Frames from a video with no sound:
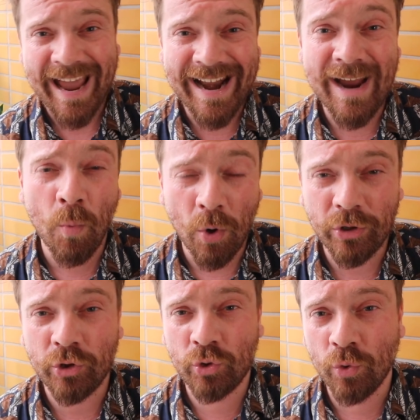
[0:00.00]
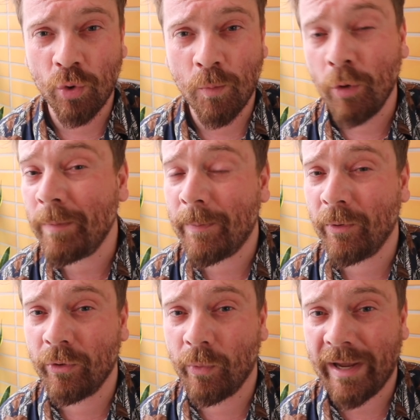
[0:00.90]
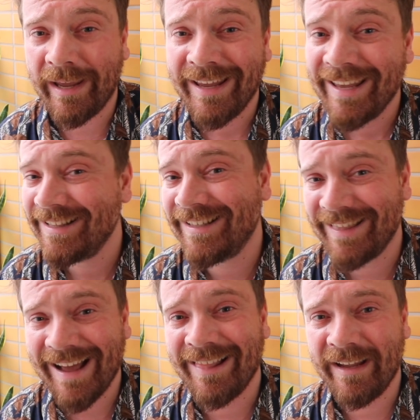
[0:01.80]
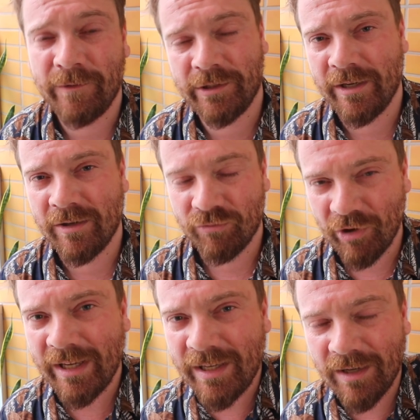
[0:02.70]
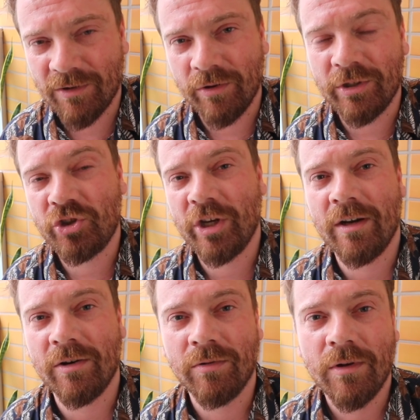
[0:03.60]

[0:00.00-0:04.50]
and I want to show more people the way to that lifestyle right here on this channel.